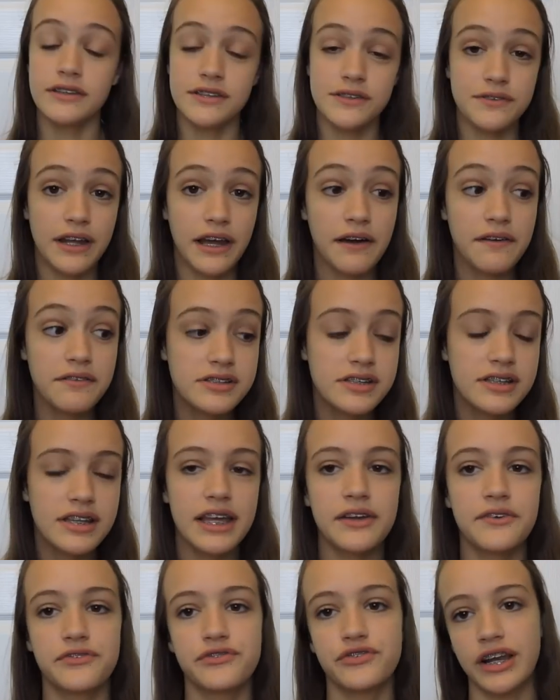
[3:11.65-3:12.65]
So now to
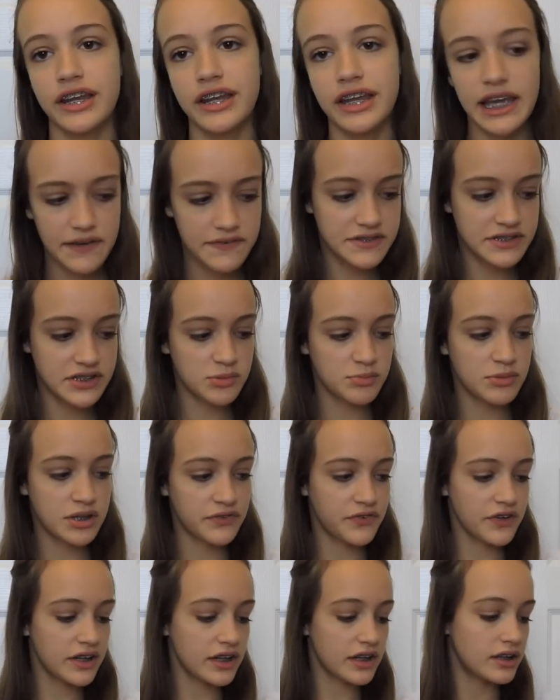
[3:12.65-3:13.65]
like friend gifts. So my
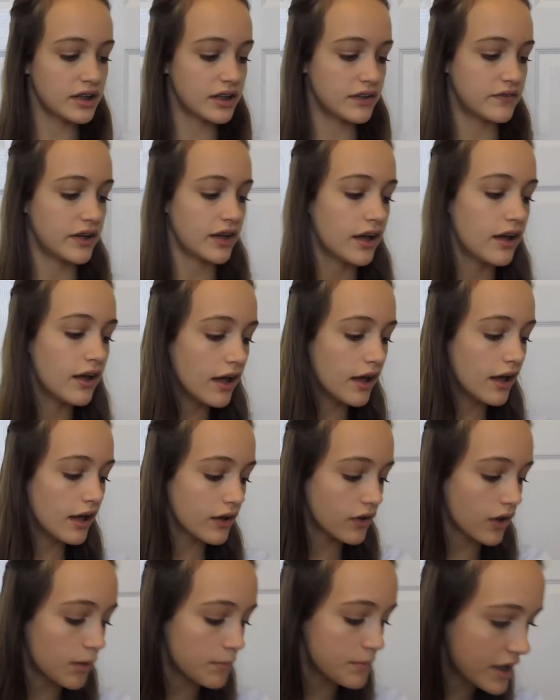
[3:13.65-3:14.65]
friend Olivia
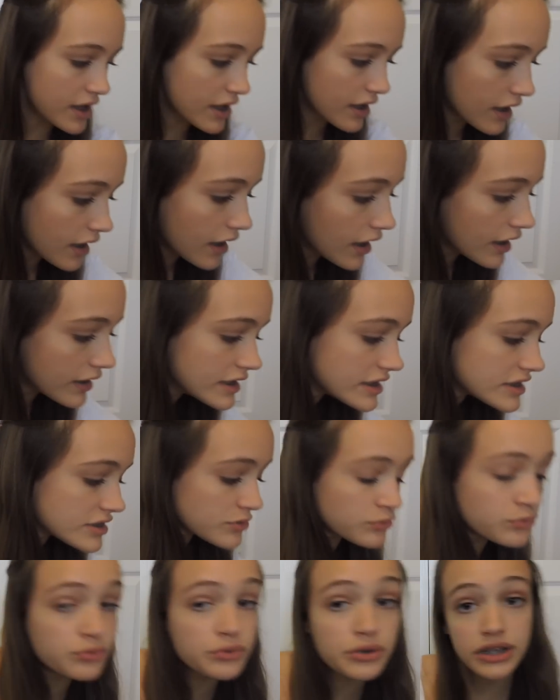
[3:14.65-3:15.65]
got me this
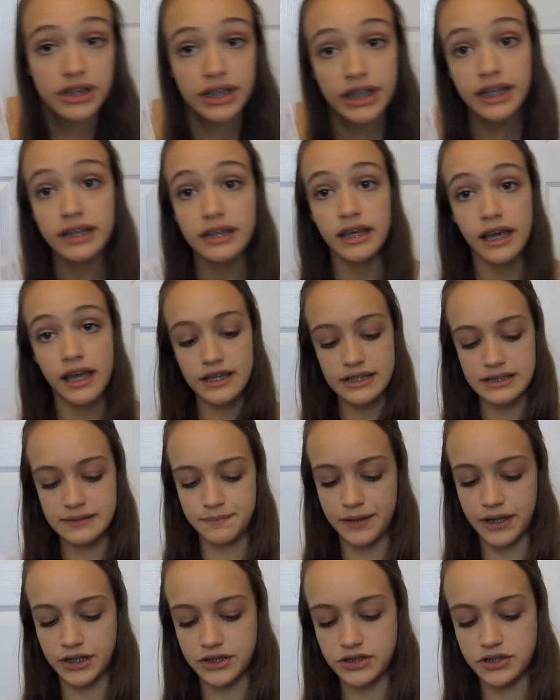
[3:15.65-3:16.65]
really nice
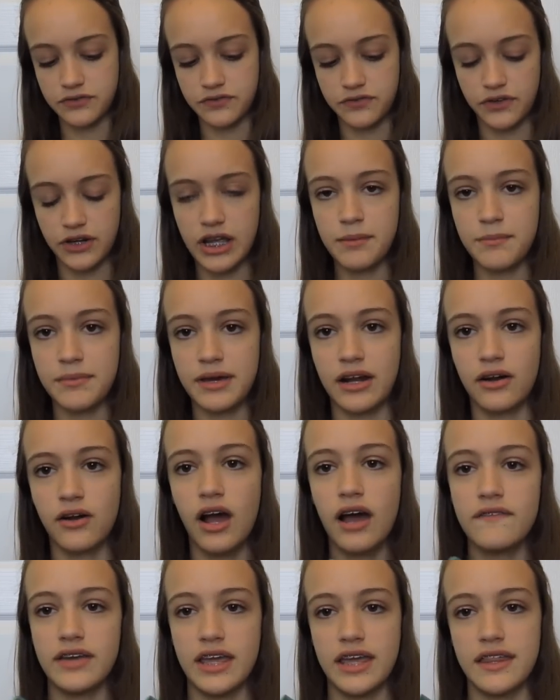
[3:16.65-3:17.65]
picture frame. I don't
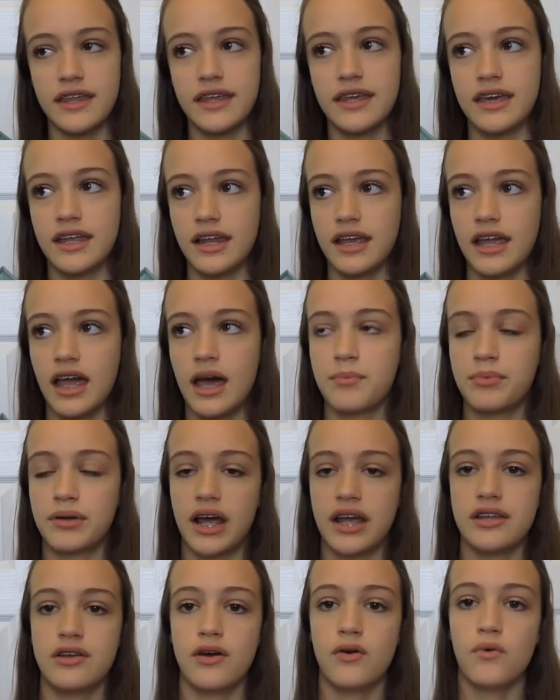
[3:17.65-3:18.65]
have anything in it yet, but
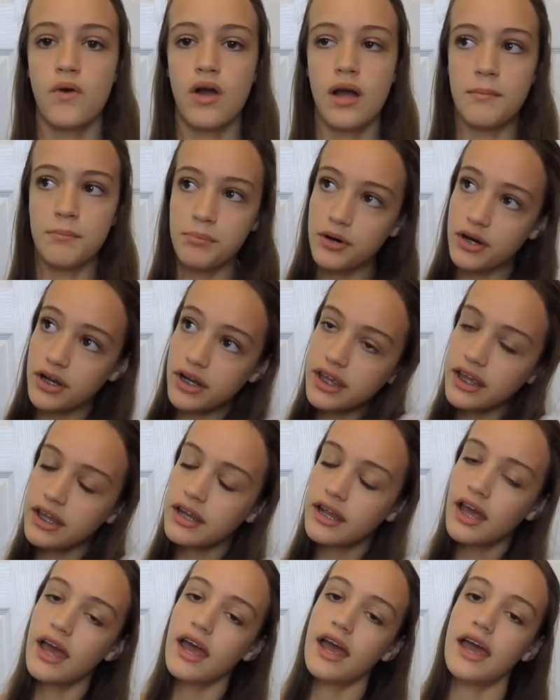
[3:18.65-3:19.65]
I know where I'm putting it,
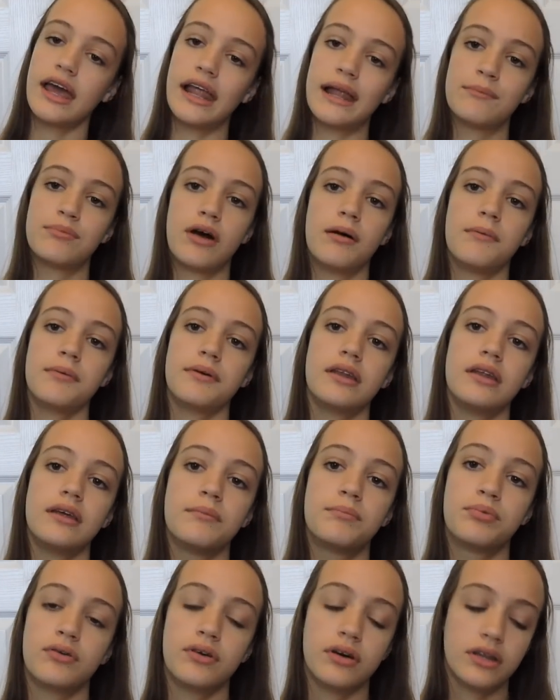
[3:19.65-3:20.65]
and I'm probably gonna
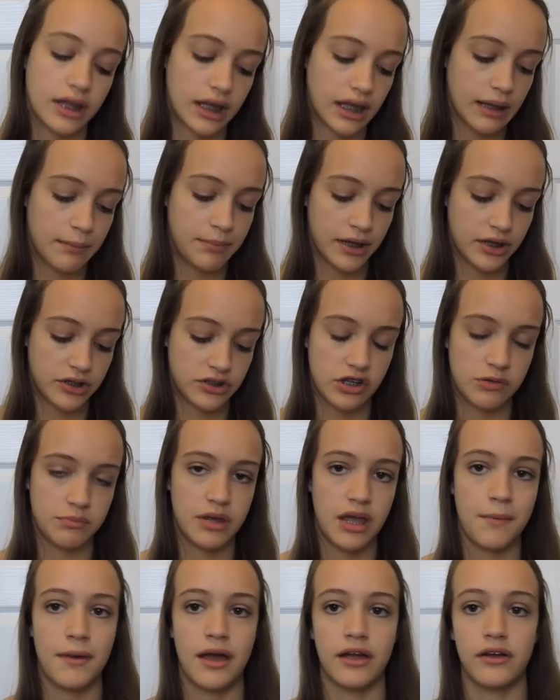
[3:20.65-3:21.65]
put like a picture of
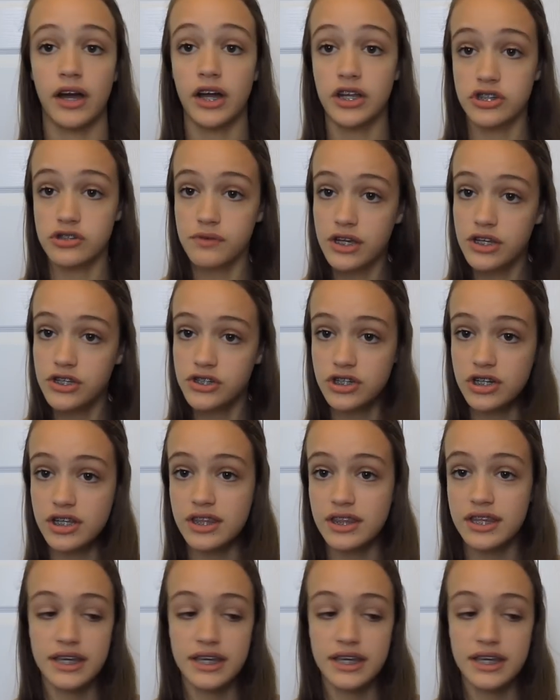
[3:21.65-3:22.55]
me at my graduation in